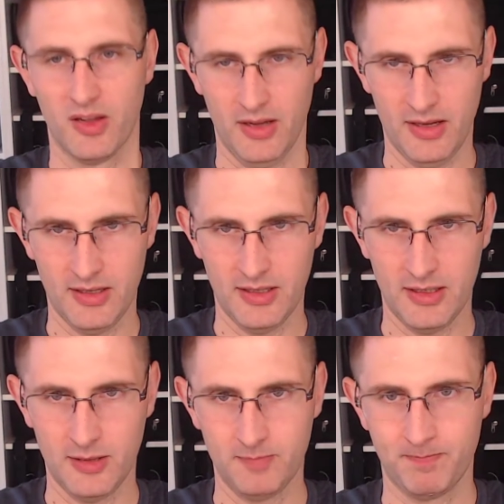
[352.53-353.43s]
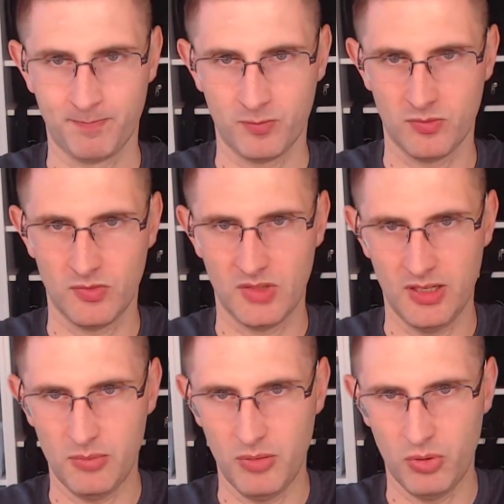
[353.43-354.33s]

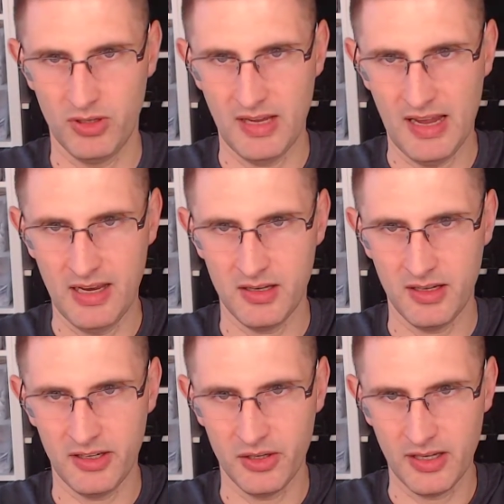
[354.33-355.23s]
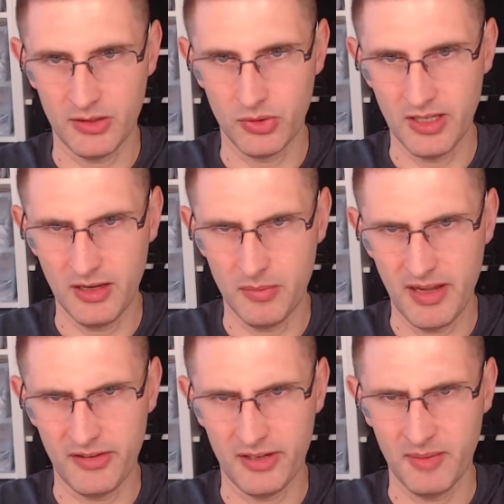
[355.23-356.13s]
let me put the hand there, you can read it
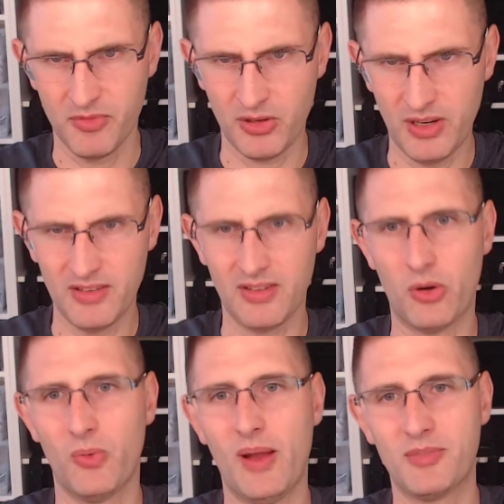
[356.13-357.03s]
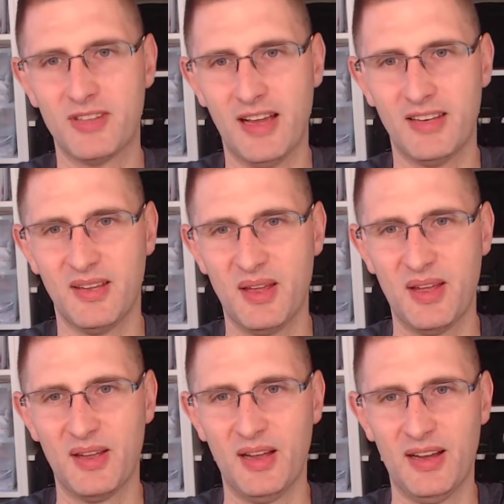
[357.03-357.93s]
better. So this is our website,
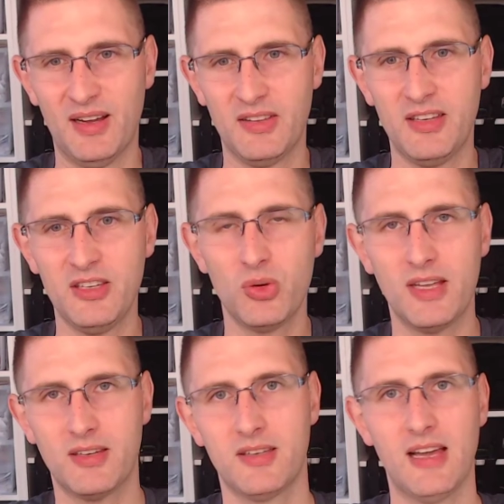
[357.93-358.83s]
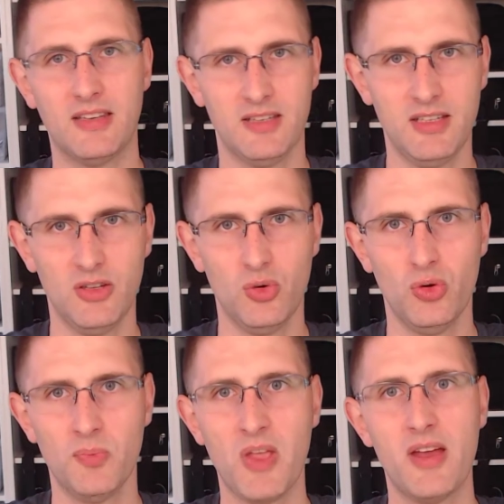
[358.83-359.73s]

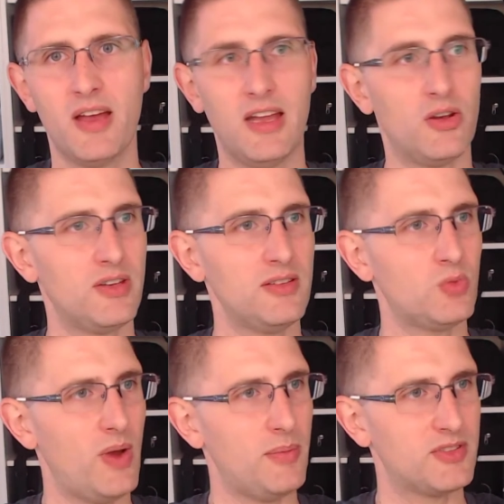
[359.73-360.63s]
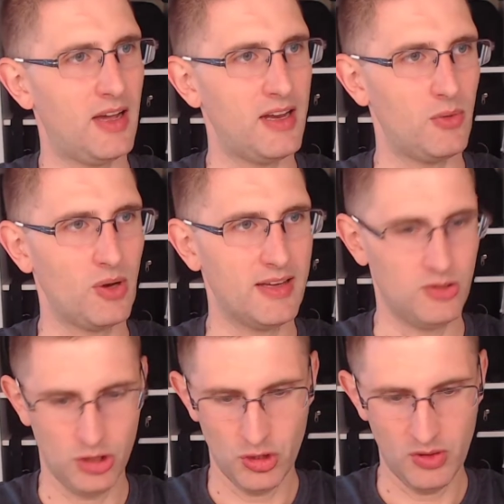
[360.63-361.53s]
thenewnet.eu. And on this website, I would like
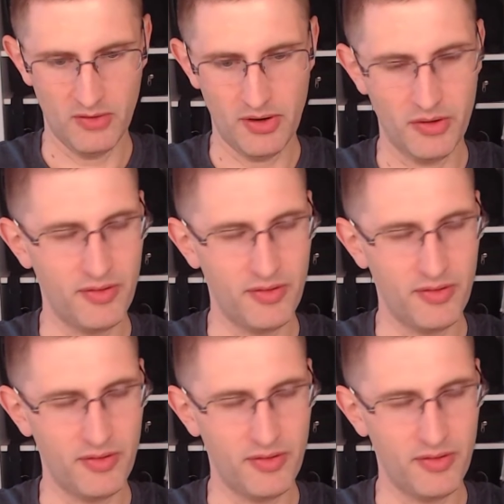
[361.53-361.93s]
to show it very